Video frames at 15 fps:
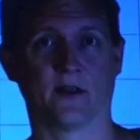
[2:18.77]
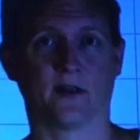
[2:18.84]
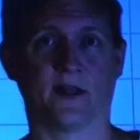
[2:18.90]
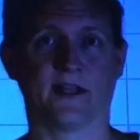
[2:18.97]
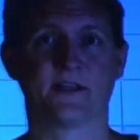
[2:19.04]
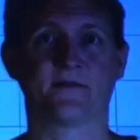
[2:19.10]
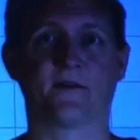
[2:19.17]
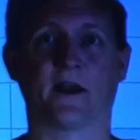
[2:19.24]

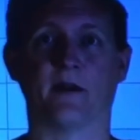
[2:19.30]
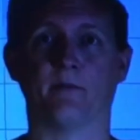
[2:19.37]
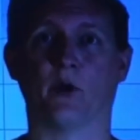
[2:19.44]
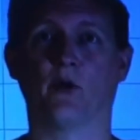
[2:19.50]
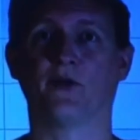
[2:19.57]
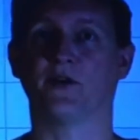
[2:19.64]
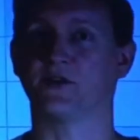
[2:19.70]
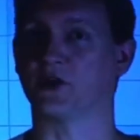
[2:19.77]
let's find
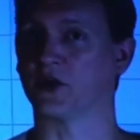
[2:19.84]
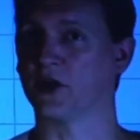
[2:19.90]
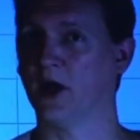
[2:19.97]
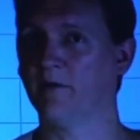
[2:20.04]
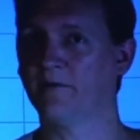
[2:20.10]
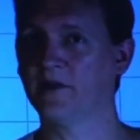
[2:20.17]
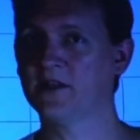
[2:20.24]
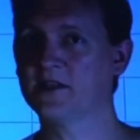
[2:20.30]
both the
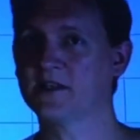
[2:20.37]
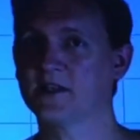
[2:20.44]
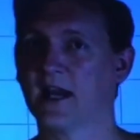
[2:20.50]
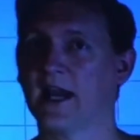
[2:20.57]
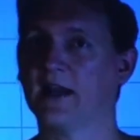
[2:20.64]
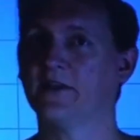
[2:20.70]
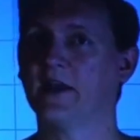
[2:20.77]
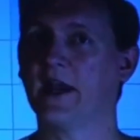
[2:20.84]
circumference
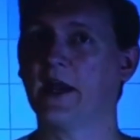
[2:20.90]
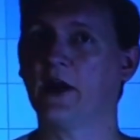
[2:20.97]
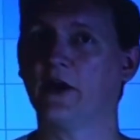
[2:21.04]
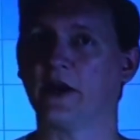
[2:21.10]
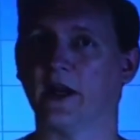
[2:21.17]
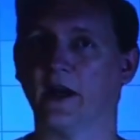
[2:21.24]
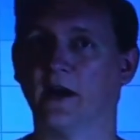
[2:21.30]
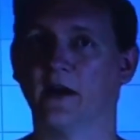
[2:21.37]
and the
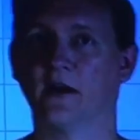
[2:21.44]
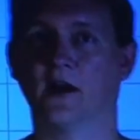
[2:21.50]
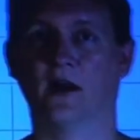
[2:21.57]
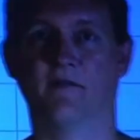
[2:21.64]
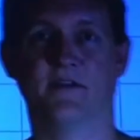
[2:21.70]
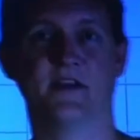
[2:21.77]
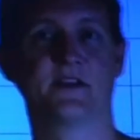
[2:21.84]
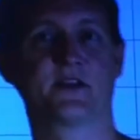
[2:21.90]
area
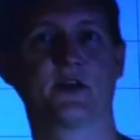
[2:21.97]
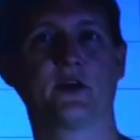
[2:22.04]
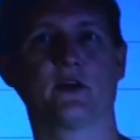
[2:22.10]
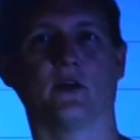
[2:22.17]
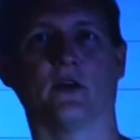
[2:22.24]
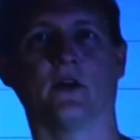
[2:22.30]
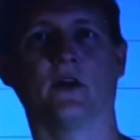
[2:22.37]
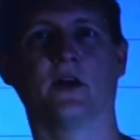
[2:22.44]
of this
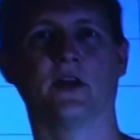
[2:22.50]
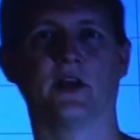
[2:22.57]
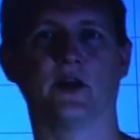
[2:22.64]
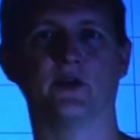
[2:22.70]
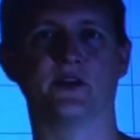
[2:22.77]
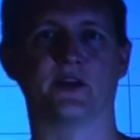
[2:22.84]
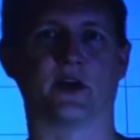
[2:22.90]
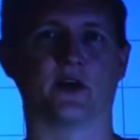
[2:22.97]
circle
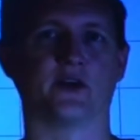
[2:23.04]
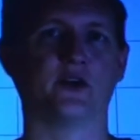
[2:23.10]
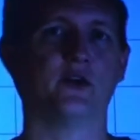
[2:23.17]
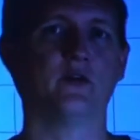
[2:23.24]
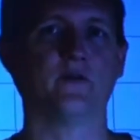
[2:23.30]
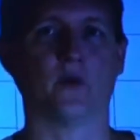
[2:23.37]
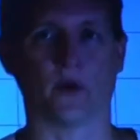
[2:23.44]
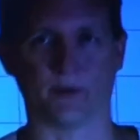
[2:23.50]
using our
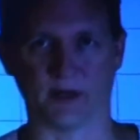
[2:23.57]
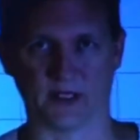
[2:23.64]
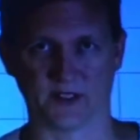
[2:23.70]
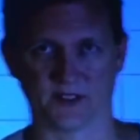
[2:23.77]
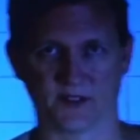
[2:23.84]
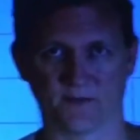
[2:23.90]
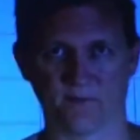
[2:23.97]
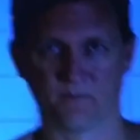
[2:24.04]
2
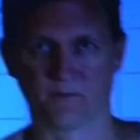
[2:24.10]
formulas.